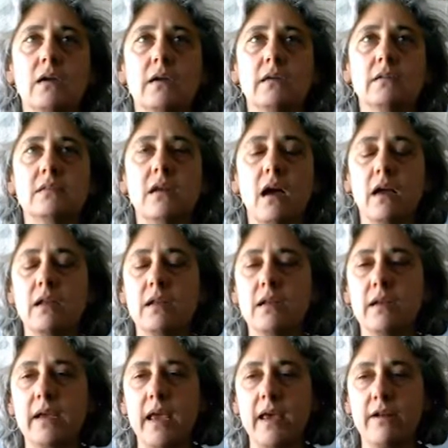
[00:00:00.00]
is not an
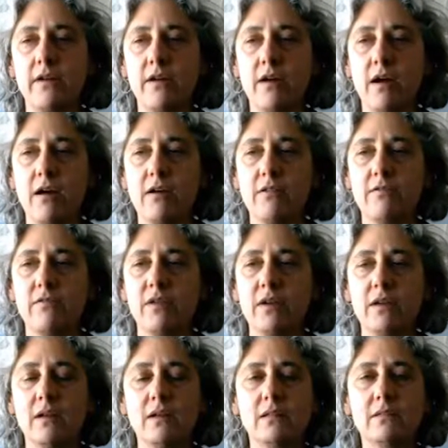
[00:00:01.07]
indicator of
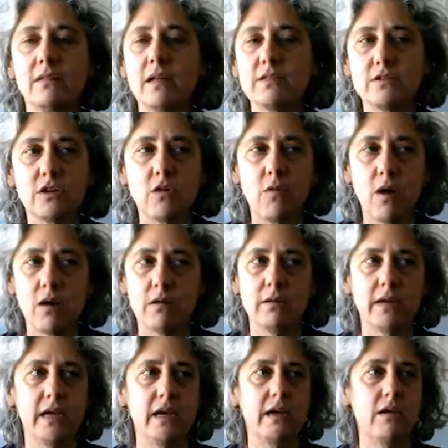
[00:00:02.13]
lesser
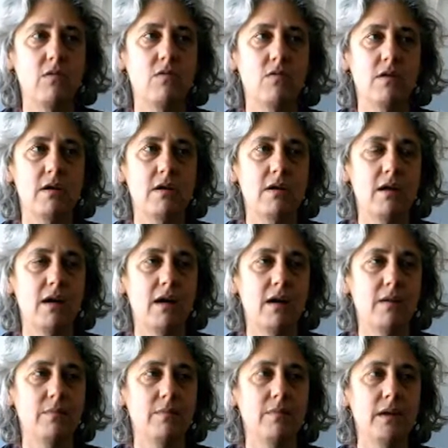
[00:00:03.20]
quality or
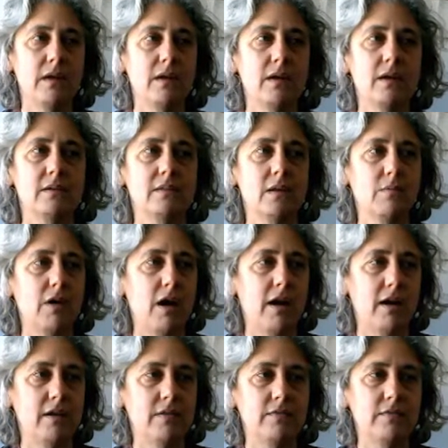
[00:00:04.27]
some
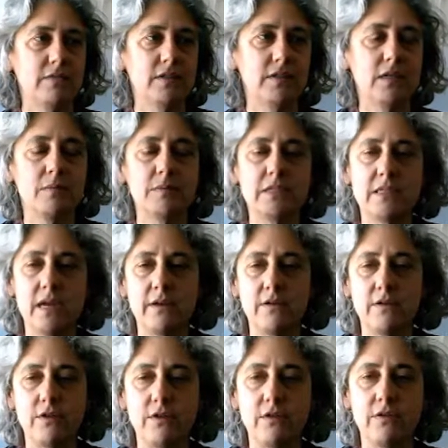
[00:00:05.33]
kind of
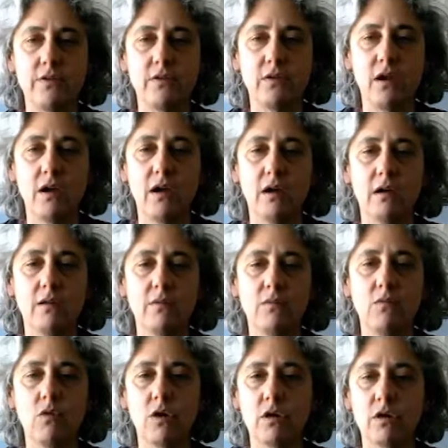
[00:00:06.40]
substandard
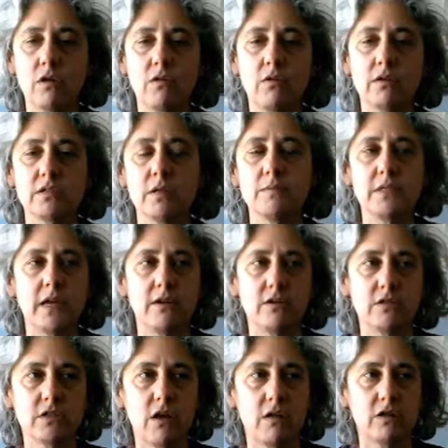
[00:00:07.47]
work or
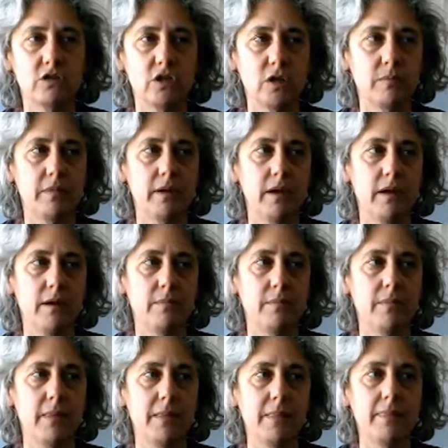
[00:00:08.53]
substandard scholarship.
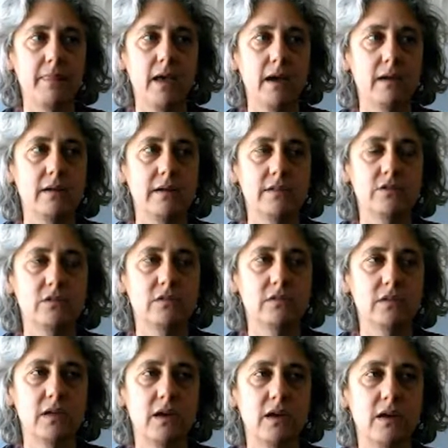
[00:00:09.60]
That
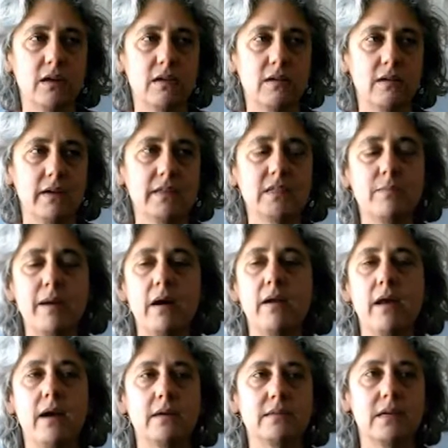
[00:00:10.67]
it's about
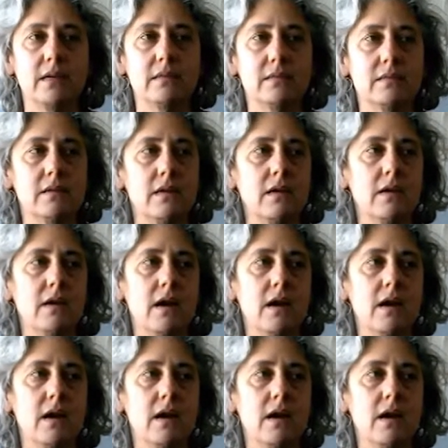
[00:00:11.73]
access.